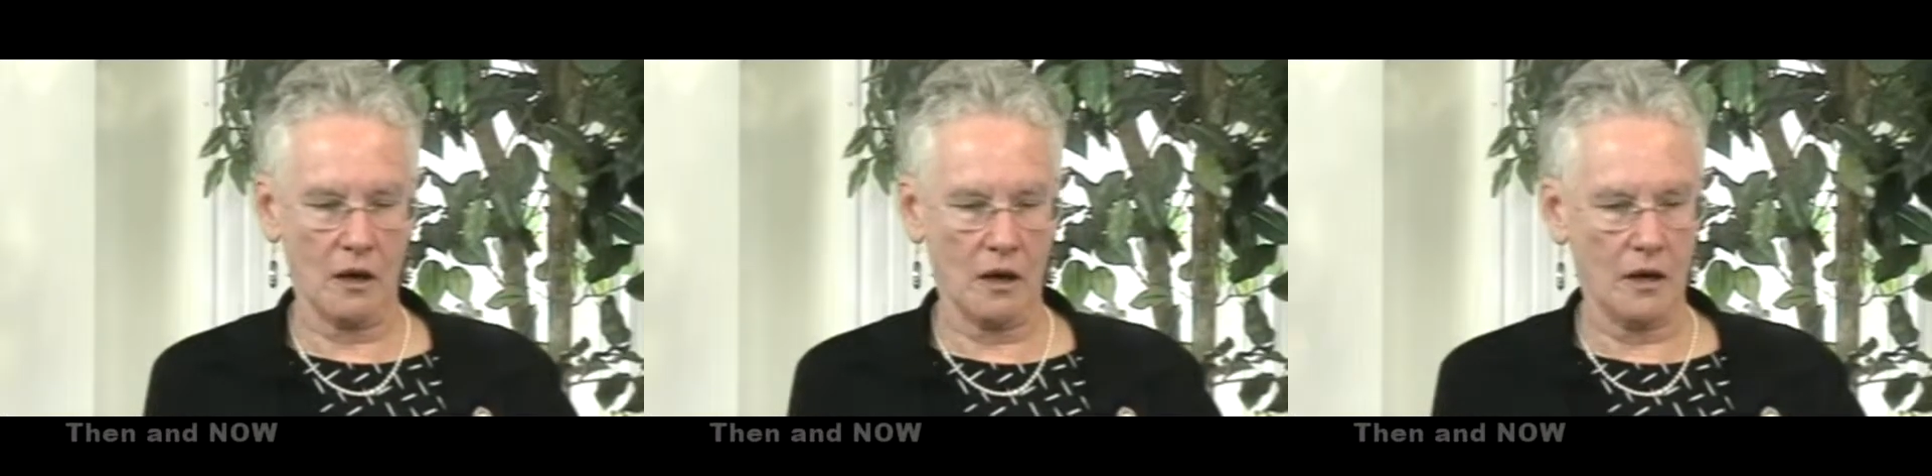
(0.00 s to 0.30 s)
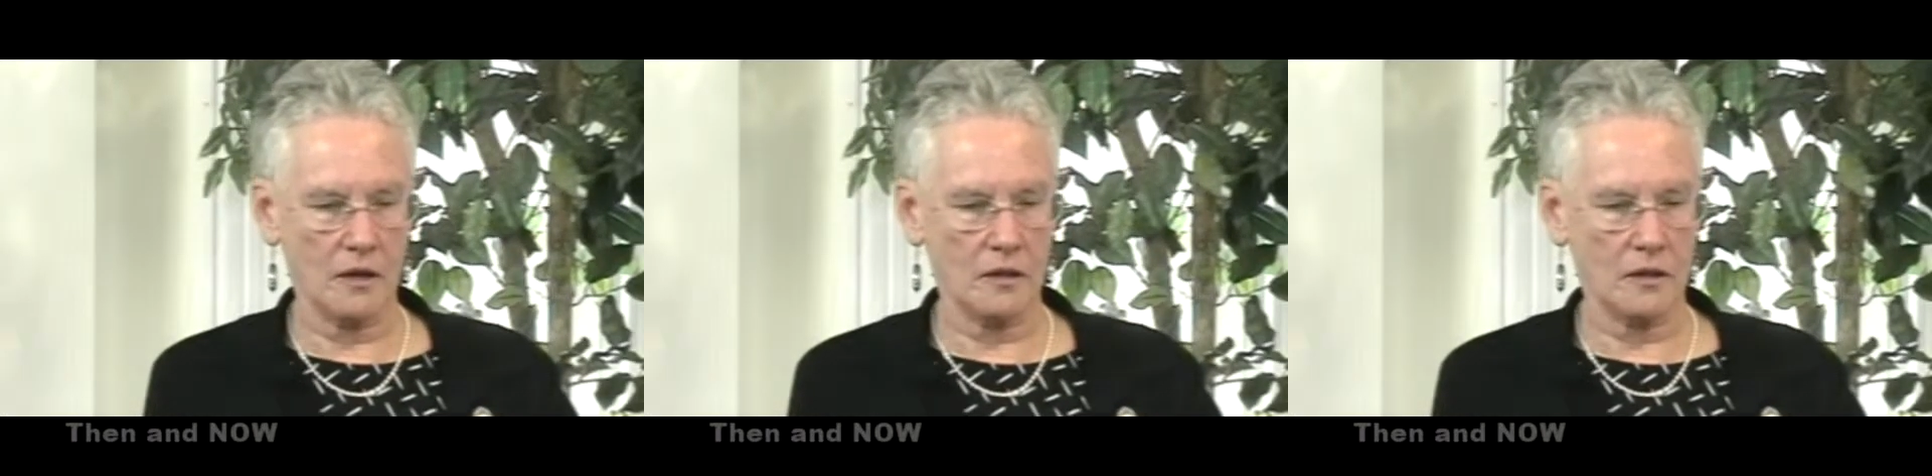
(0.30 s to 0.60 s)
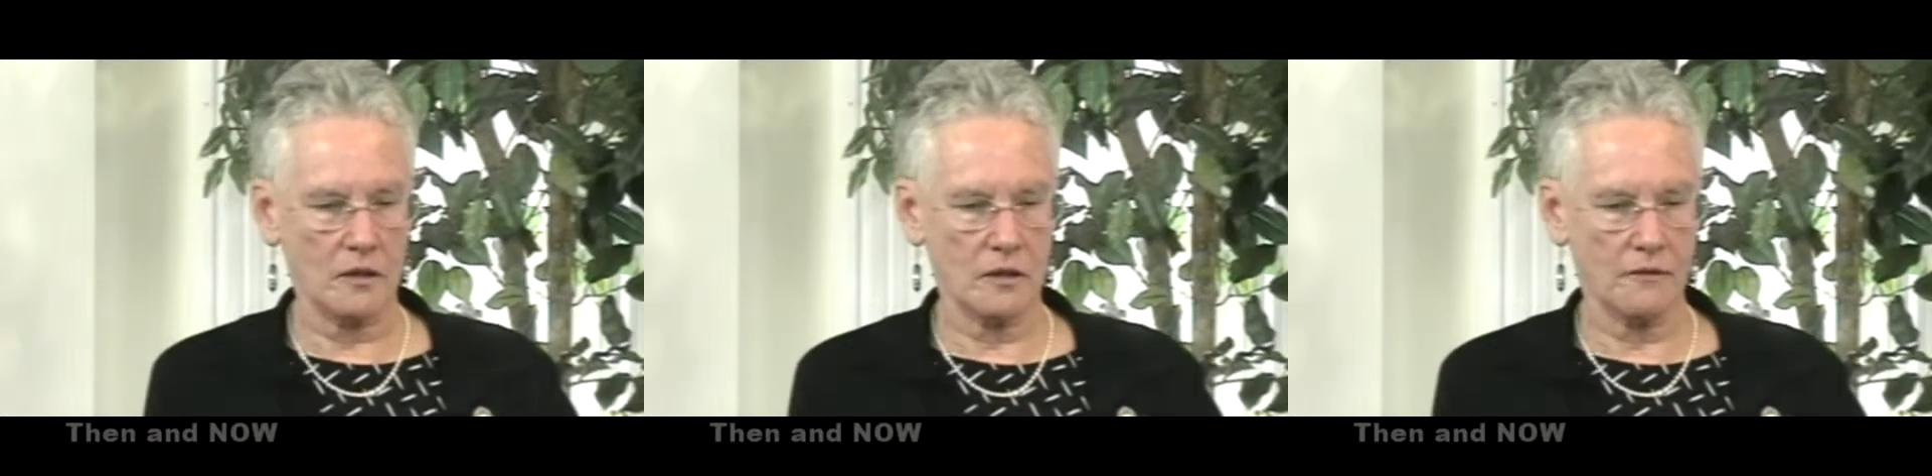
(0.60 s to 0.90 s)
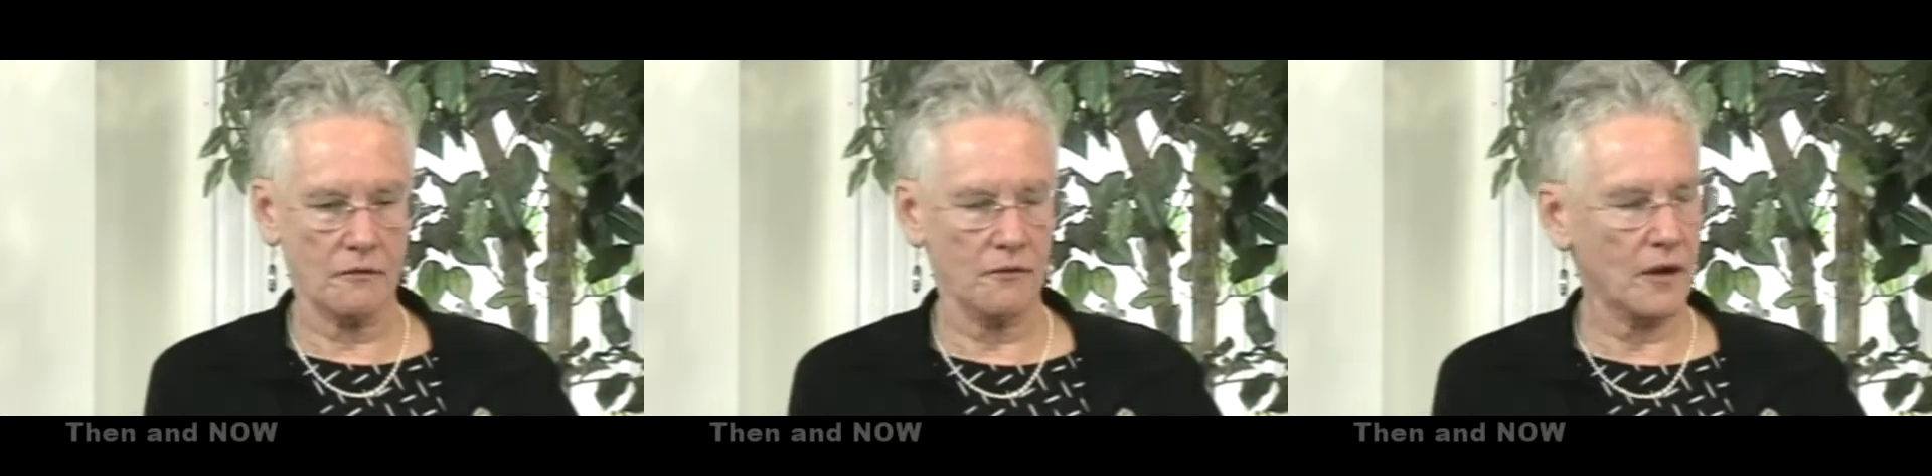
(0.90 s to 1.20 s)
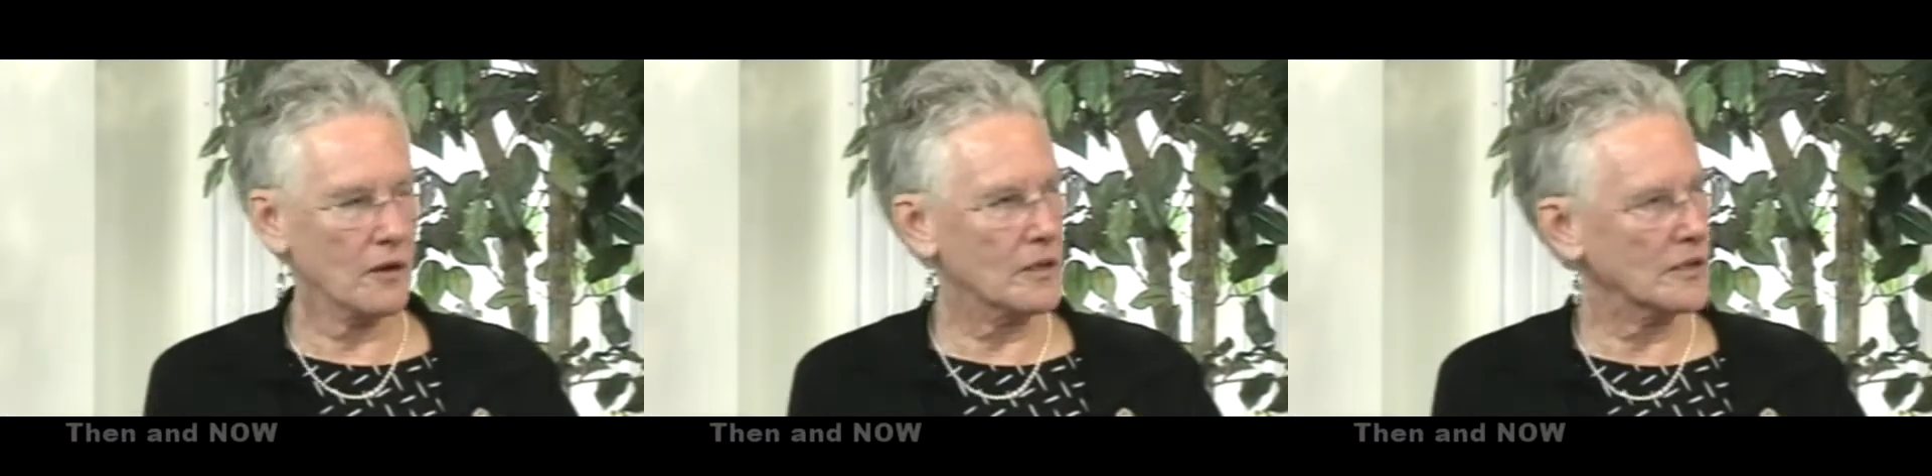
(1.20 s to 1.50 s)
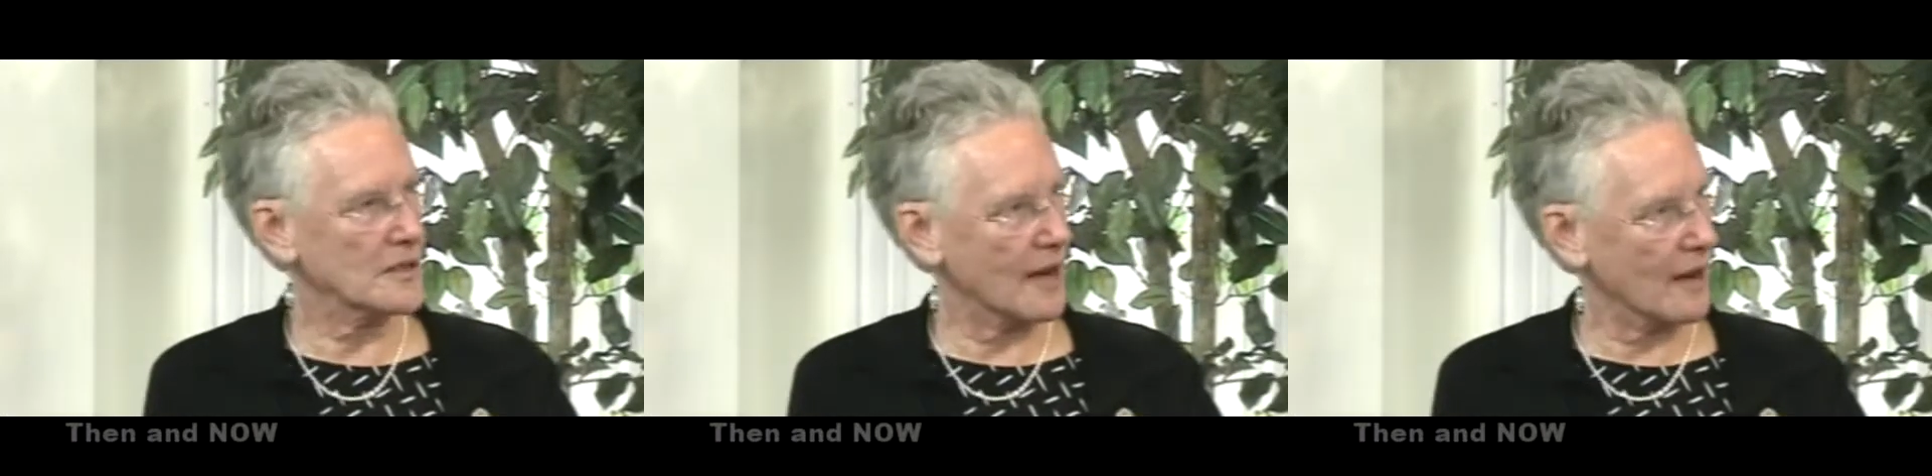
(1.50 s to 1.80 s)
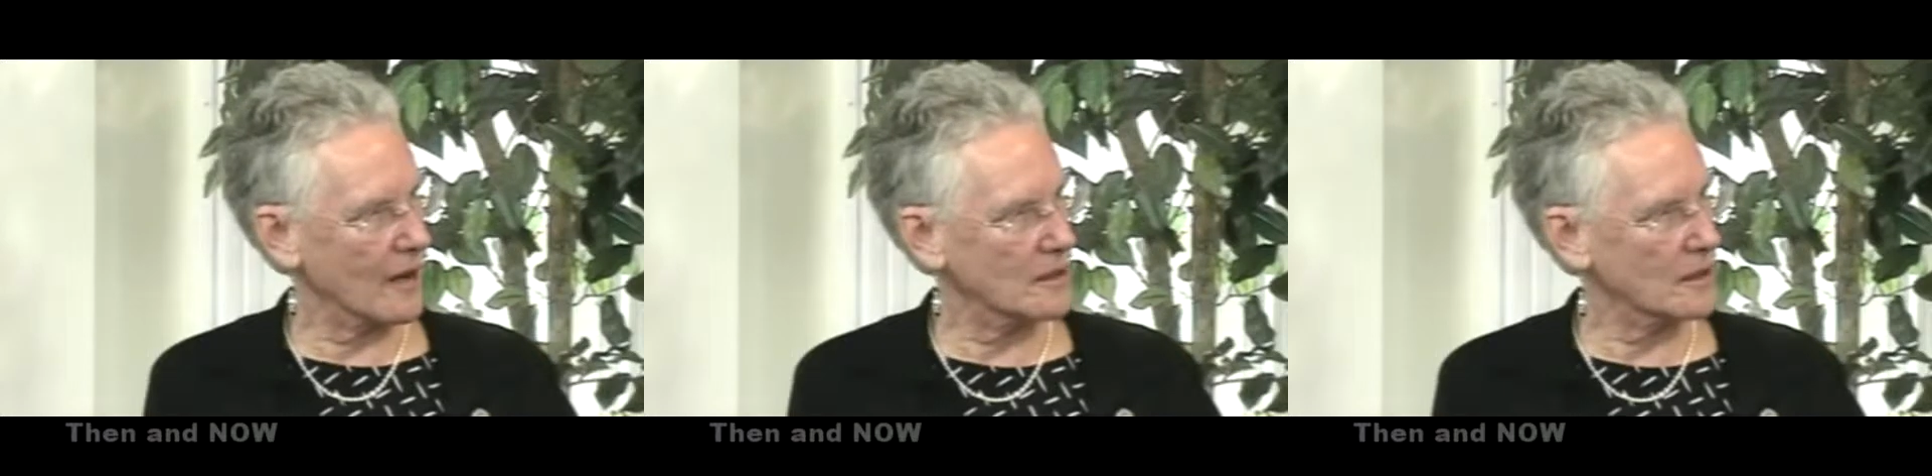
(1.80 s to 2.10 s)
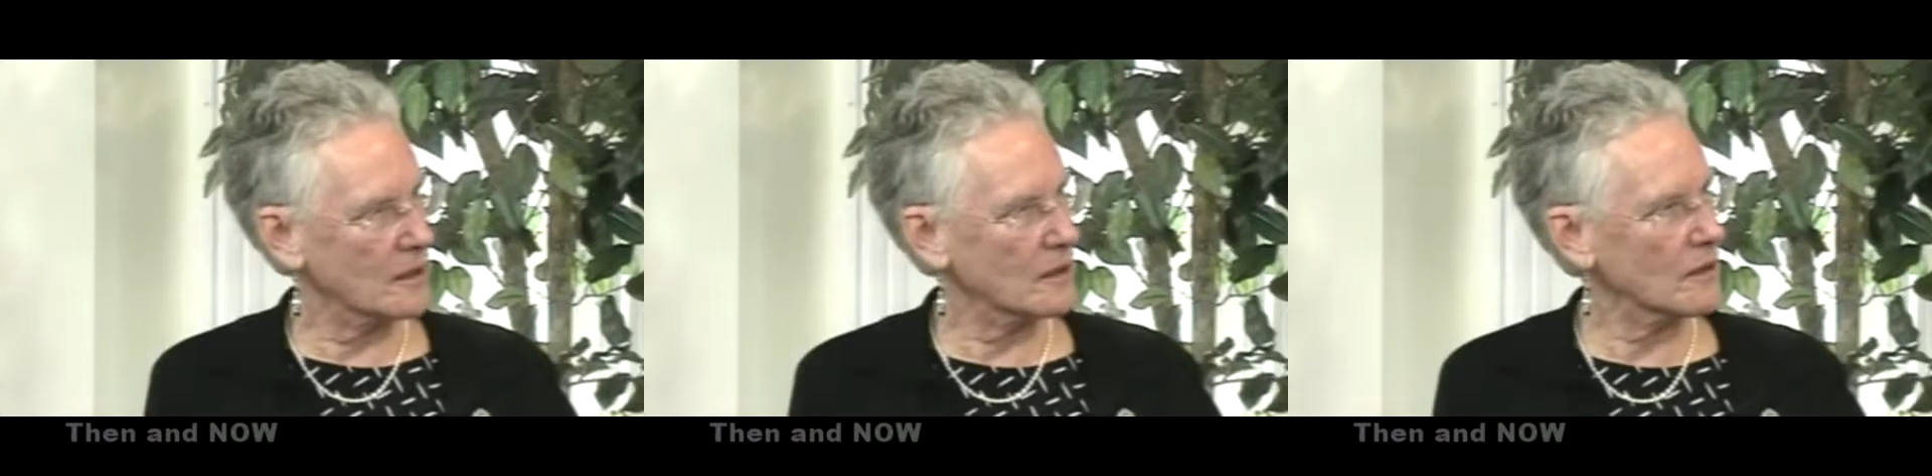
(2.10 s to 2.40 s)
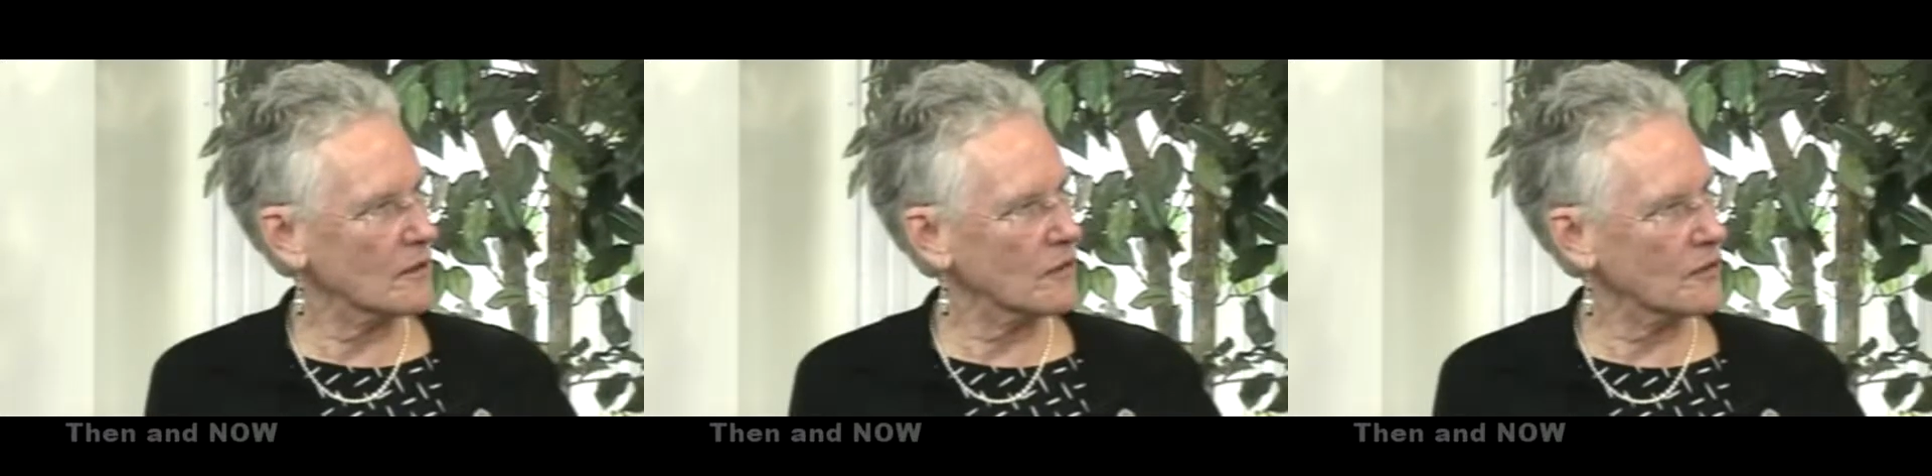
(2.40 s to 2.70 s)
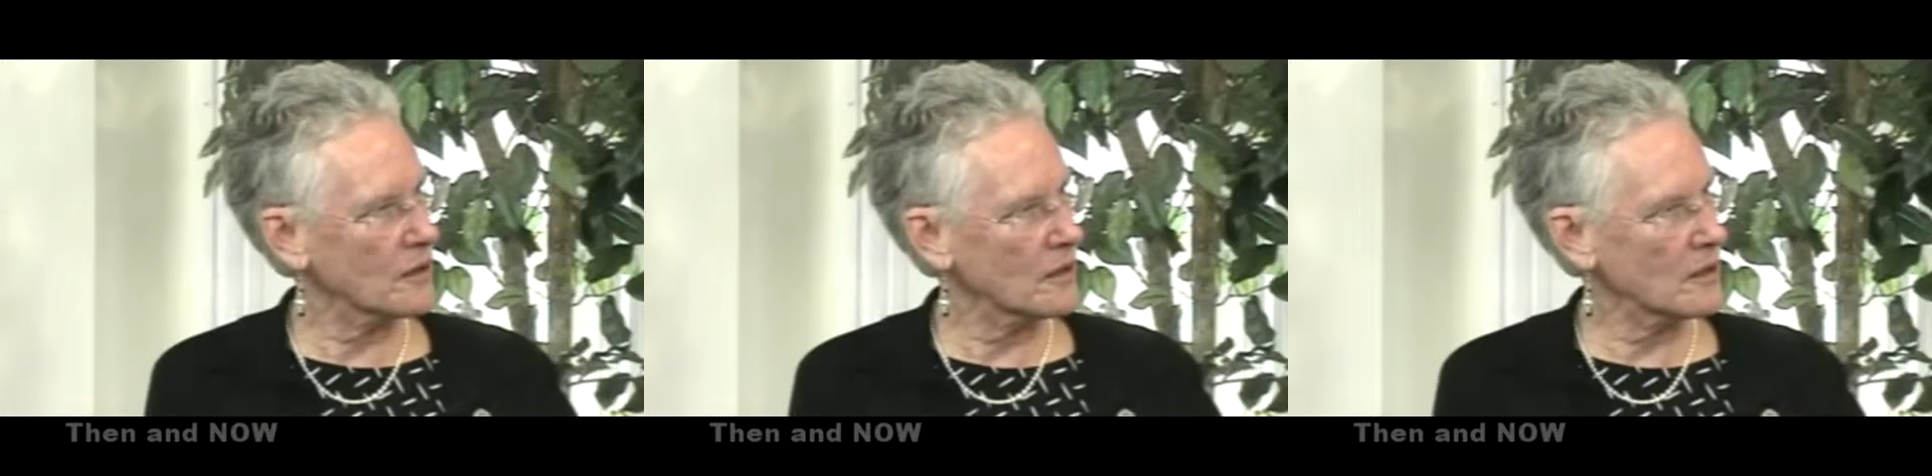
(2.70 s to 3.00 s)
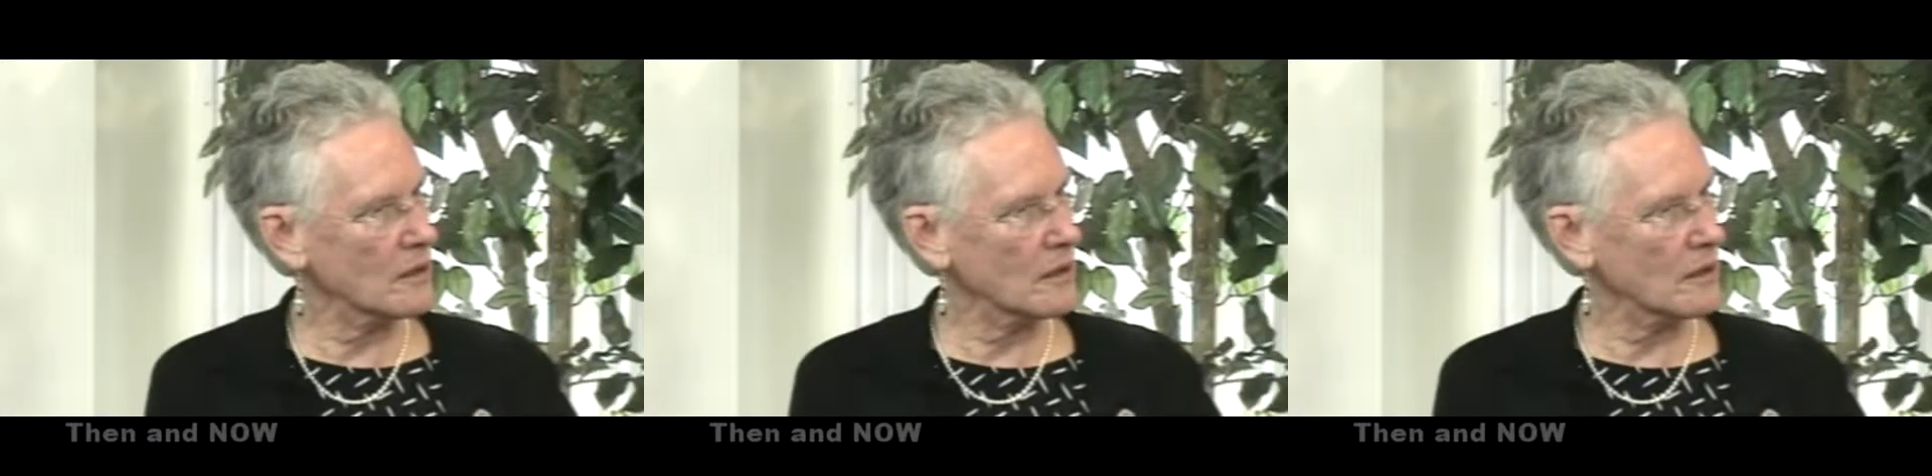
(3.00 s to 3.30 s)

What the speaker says: very sad. The